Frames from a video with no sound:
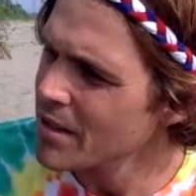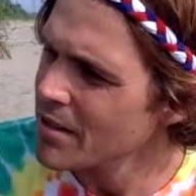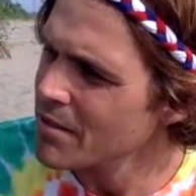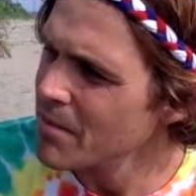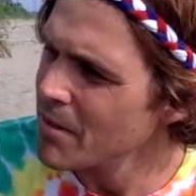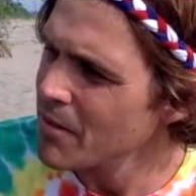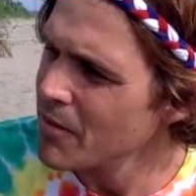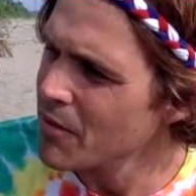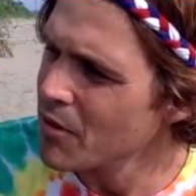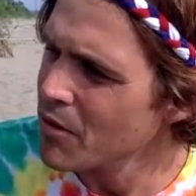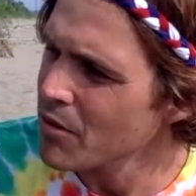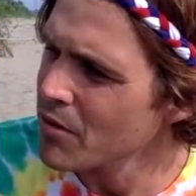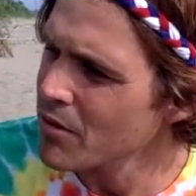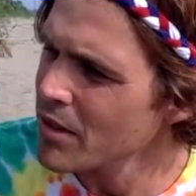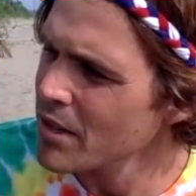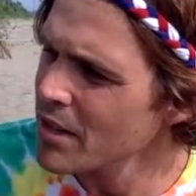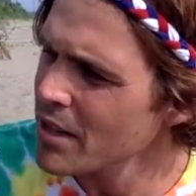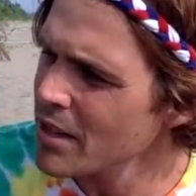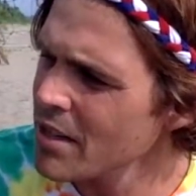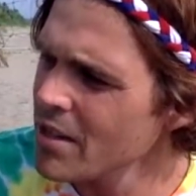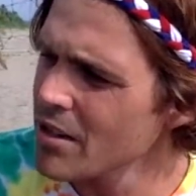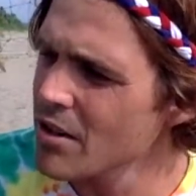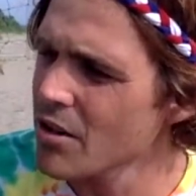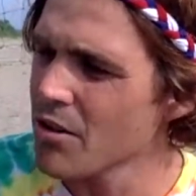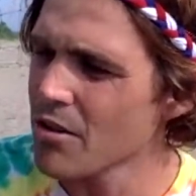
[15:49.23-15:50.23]
Is my phone
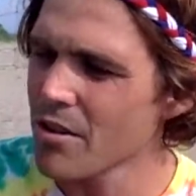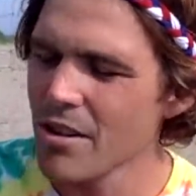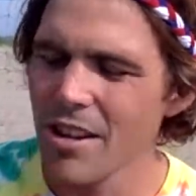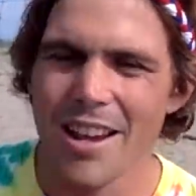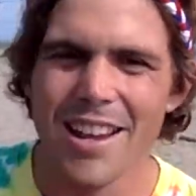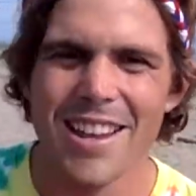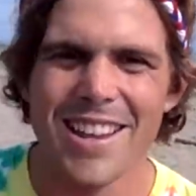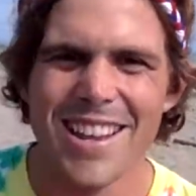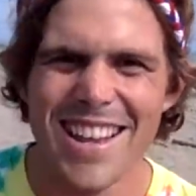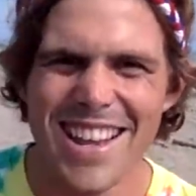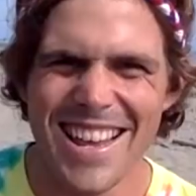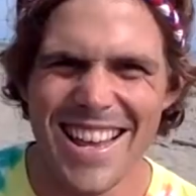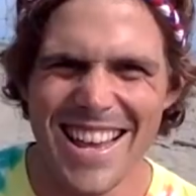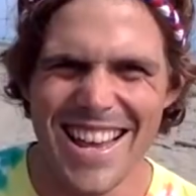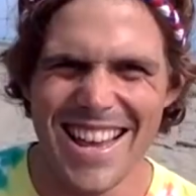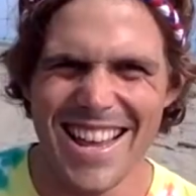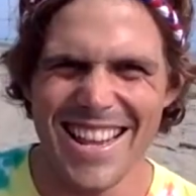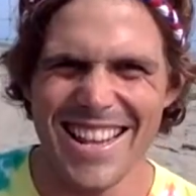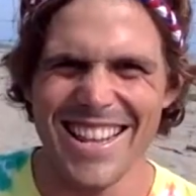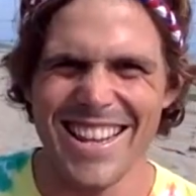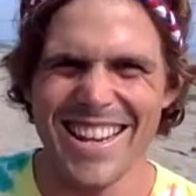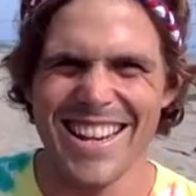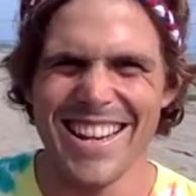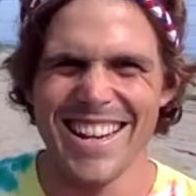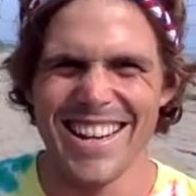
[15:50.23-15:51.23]
ringing? No,
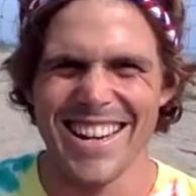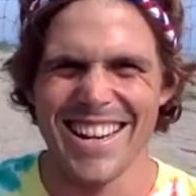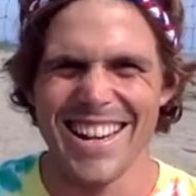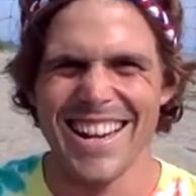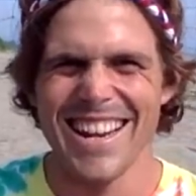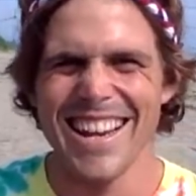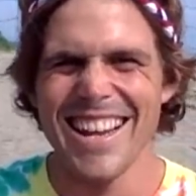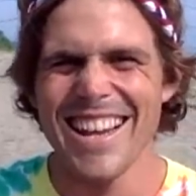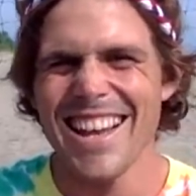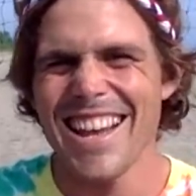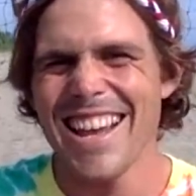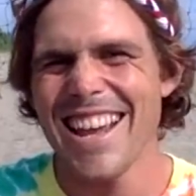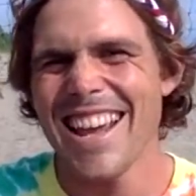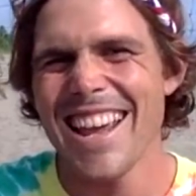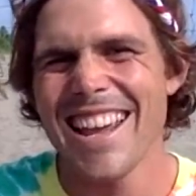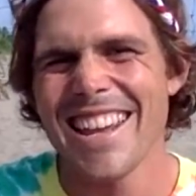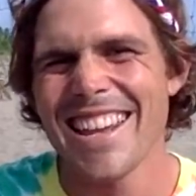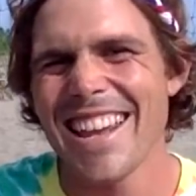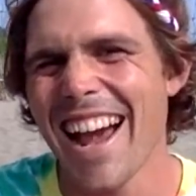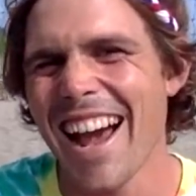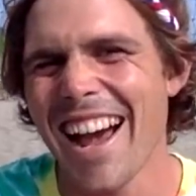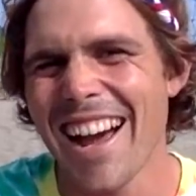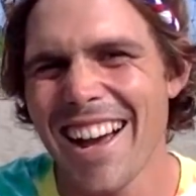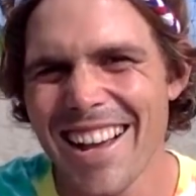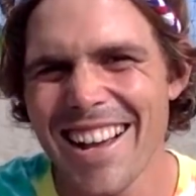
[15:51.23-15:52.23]
okay.
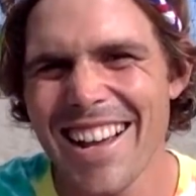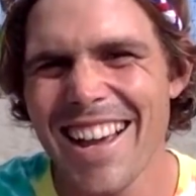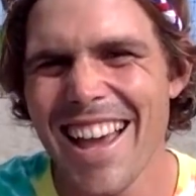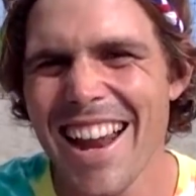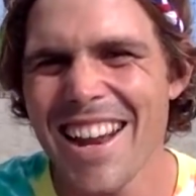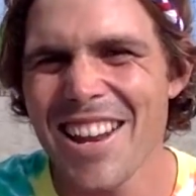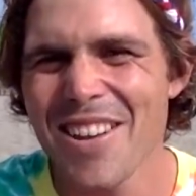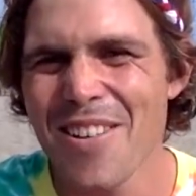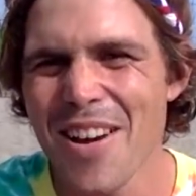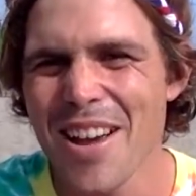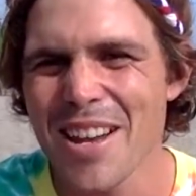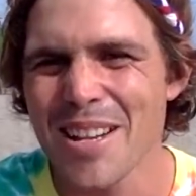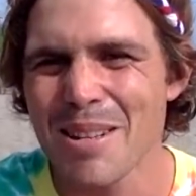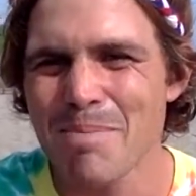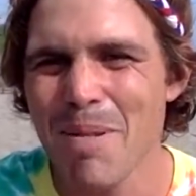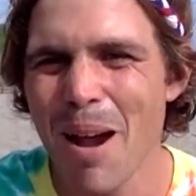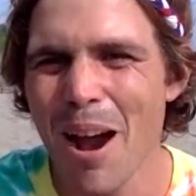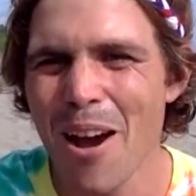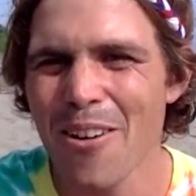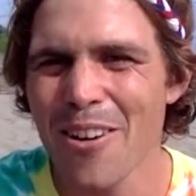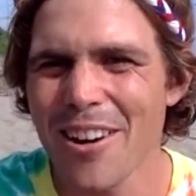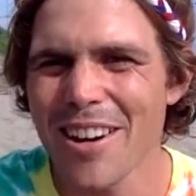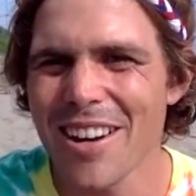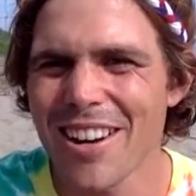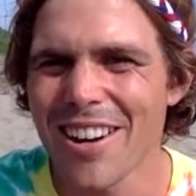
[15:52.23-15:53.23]
Yeah, anyways,
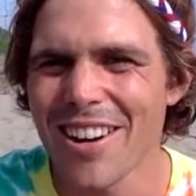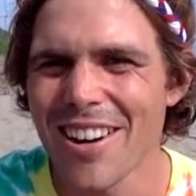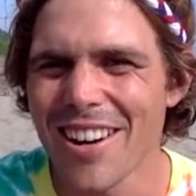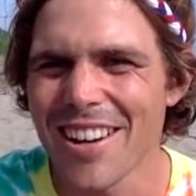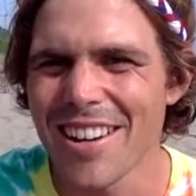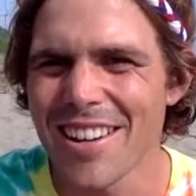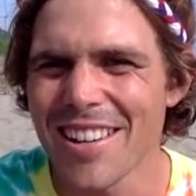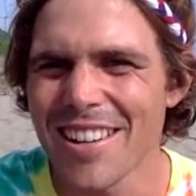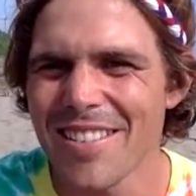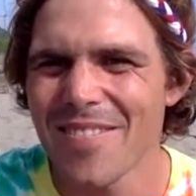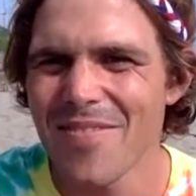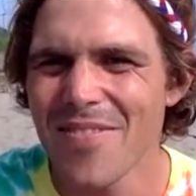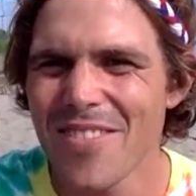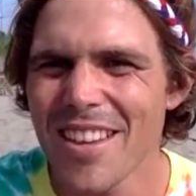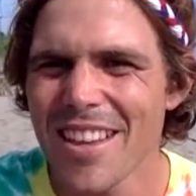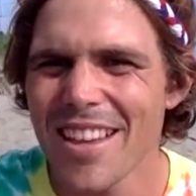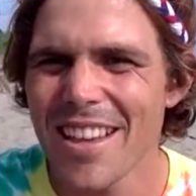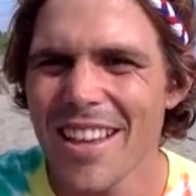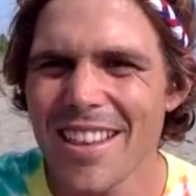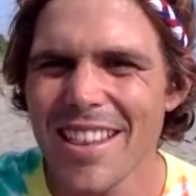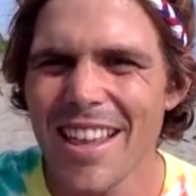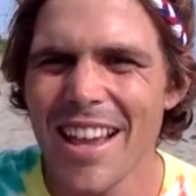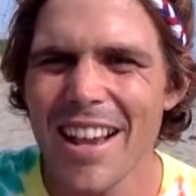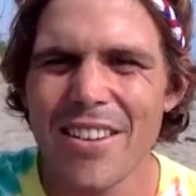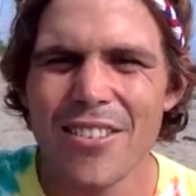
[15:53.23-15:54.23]
powering on.
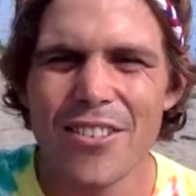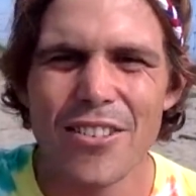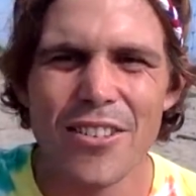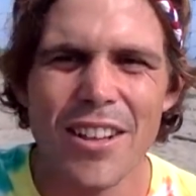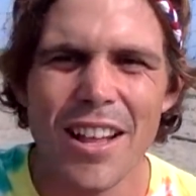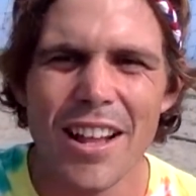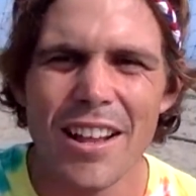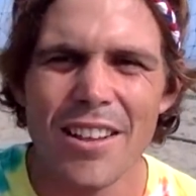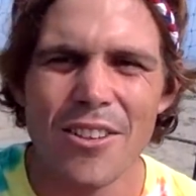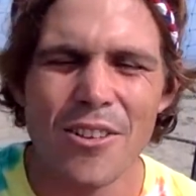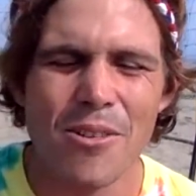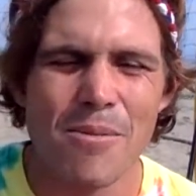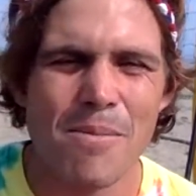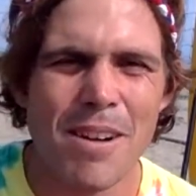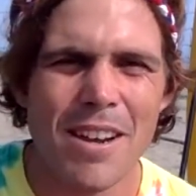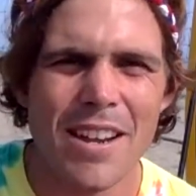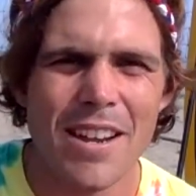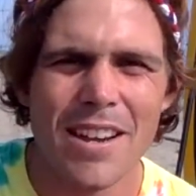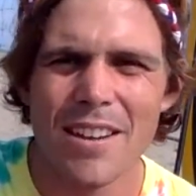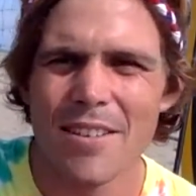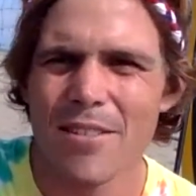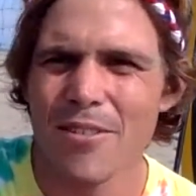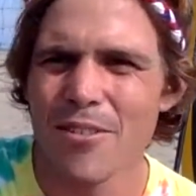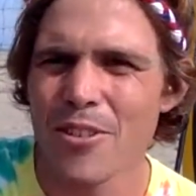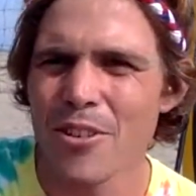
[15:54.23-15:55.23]
Thanks for that though,
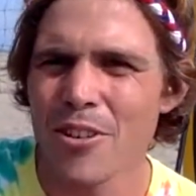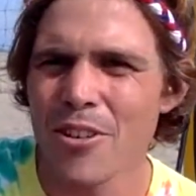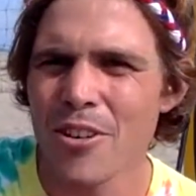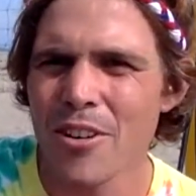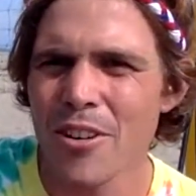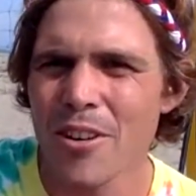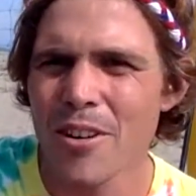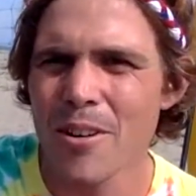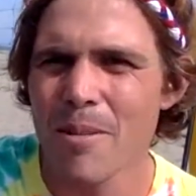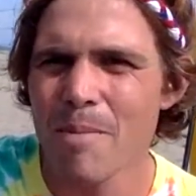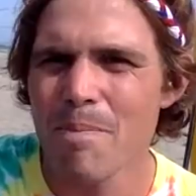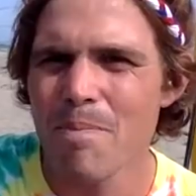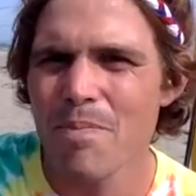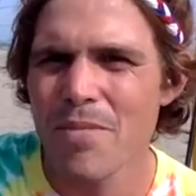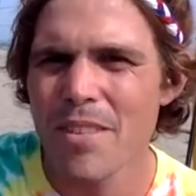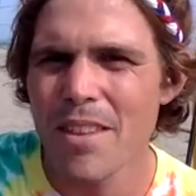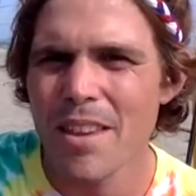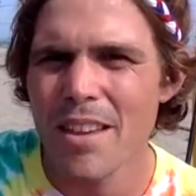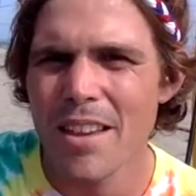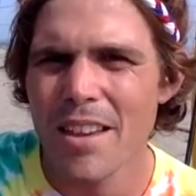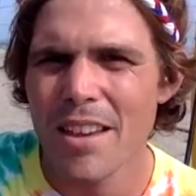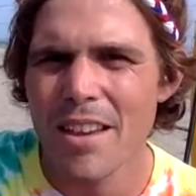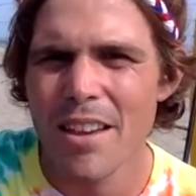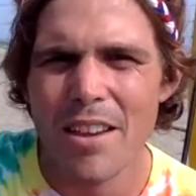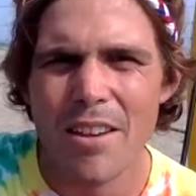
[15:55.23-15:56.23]
Mike, for
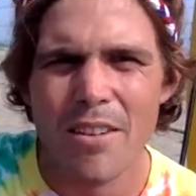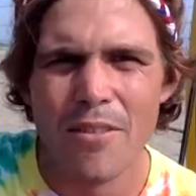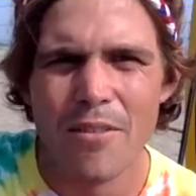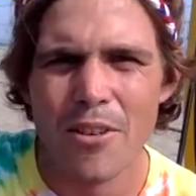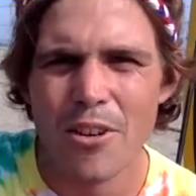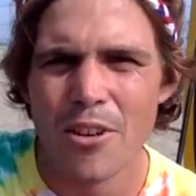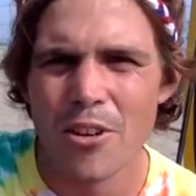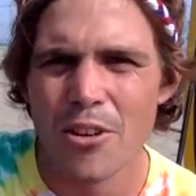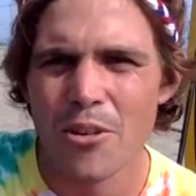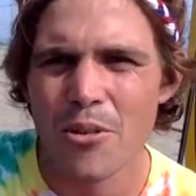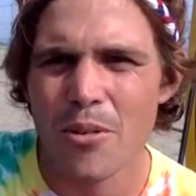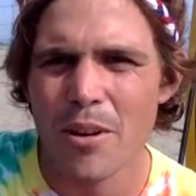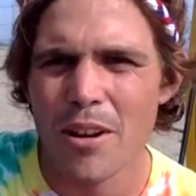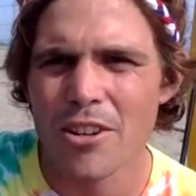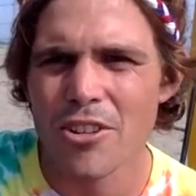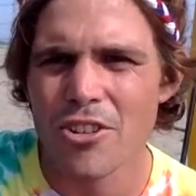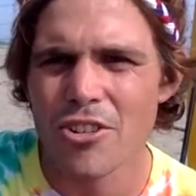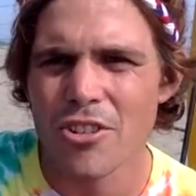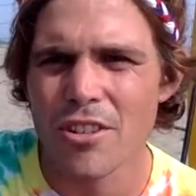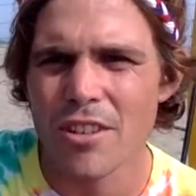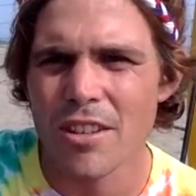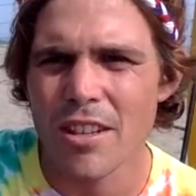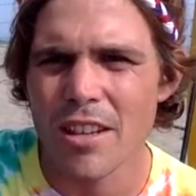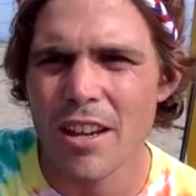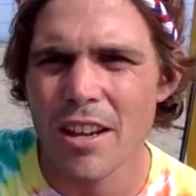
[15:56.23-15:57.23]
your
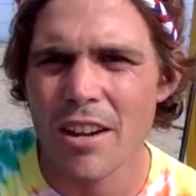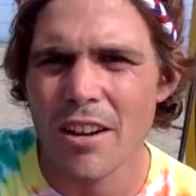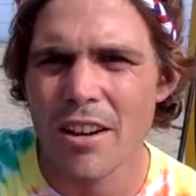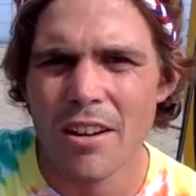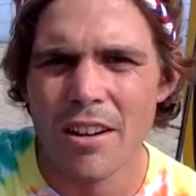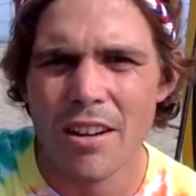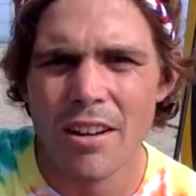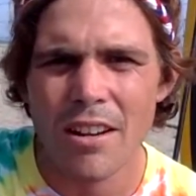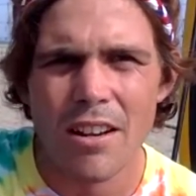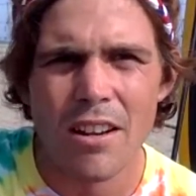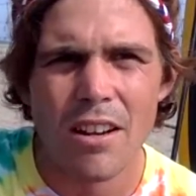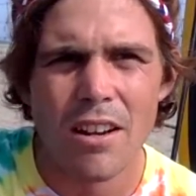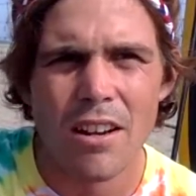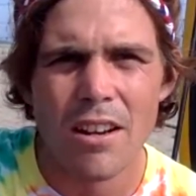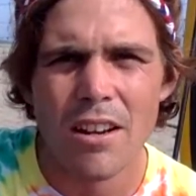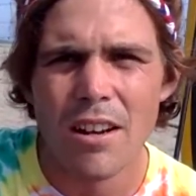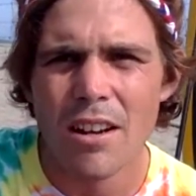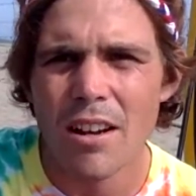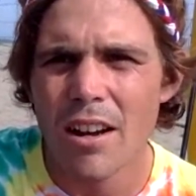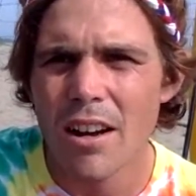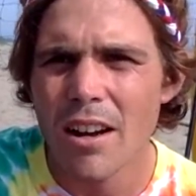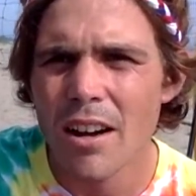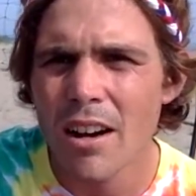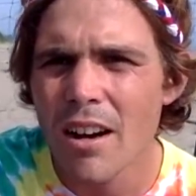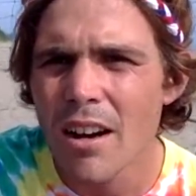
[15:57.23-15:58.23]
question there.
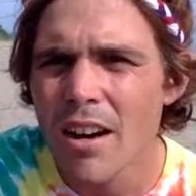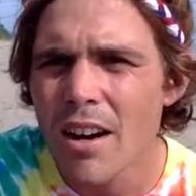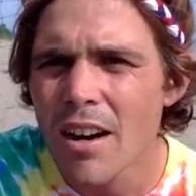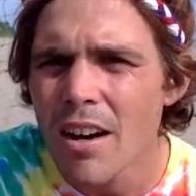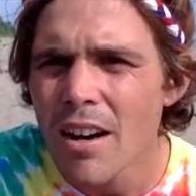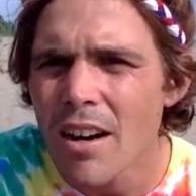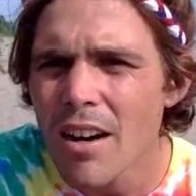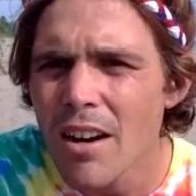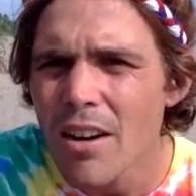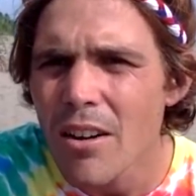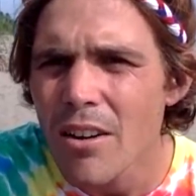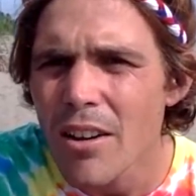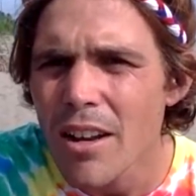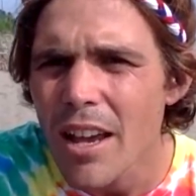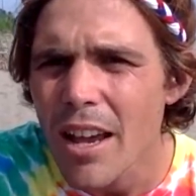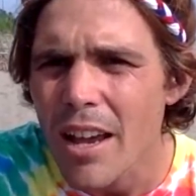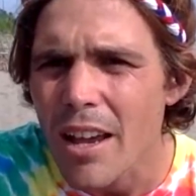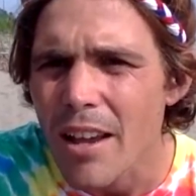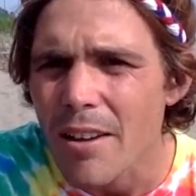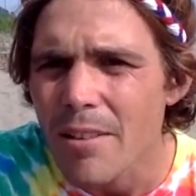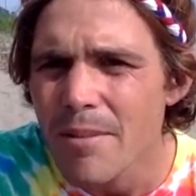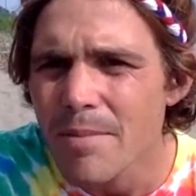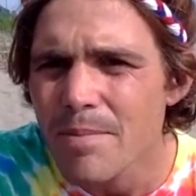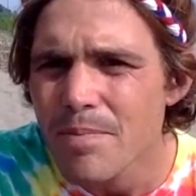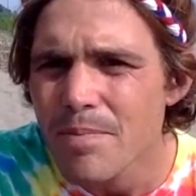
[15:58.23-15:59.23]
Okay.